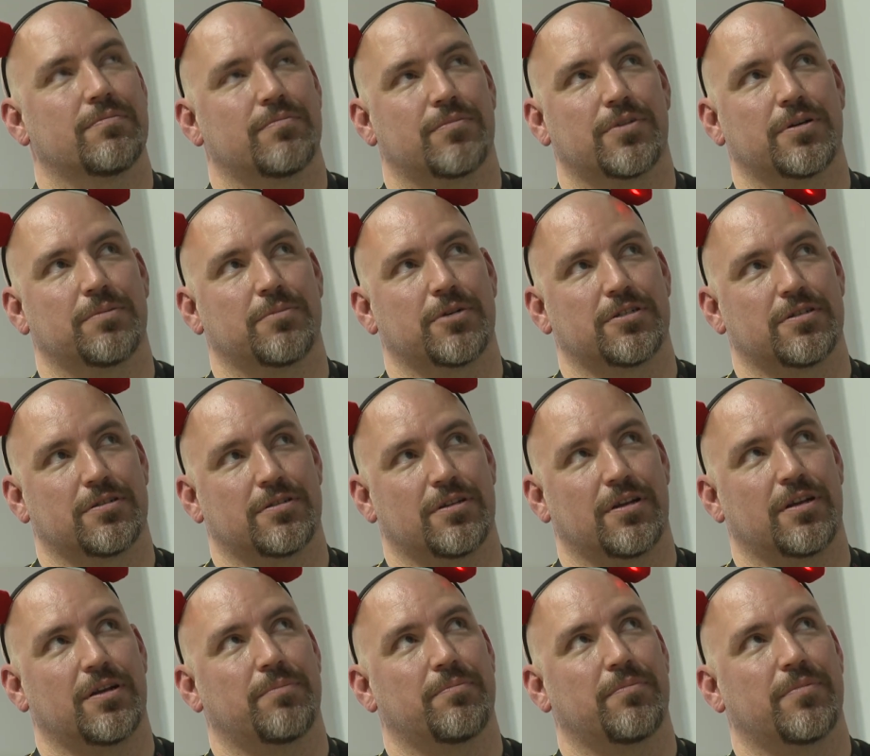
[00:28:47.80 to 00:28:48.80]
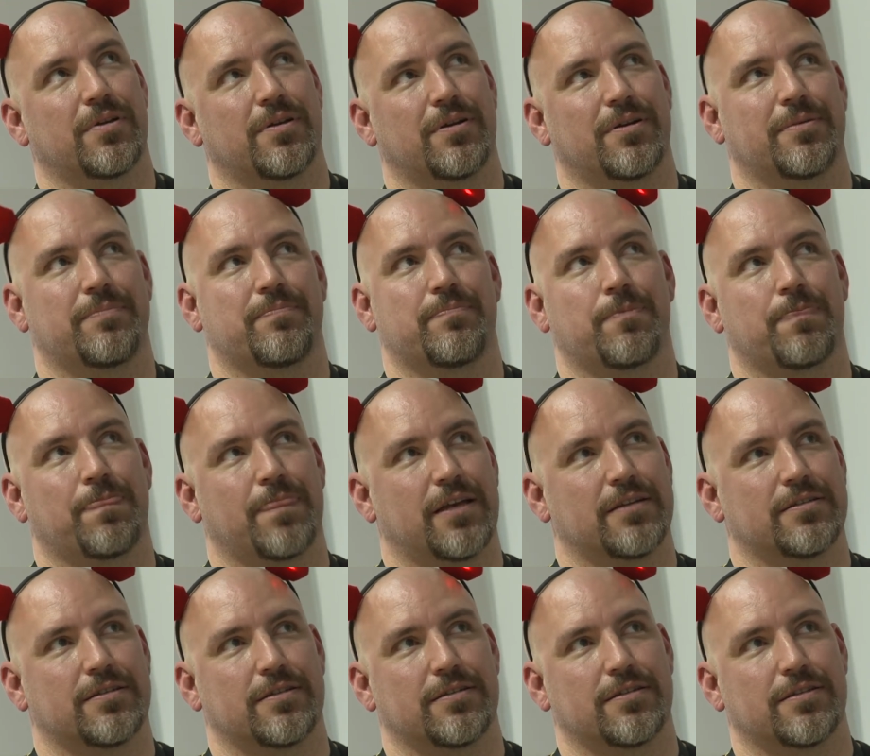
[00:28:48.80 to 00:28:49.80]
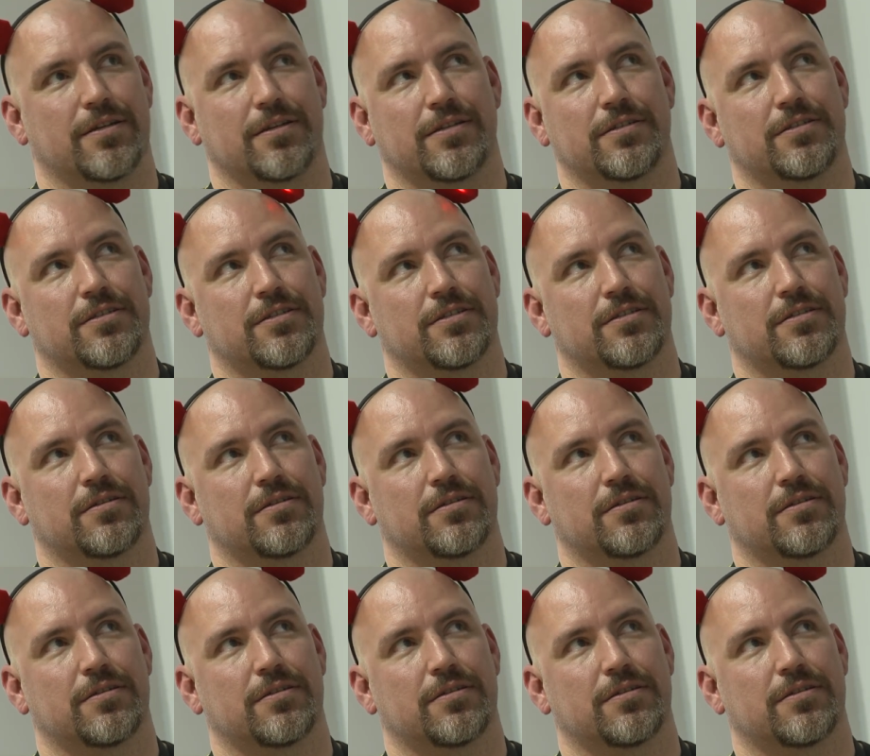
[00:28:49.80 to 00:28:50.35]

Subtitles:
pretty much the same. SSH.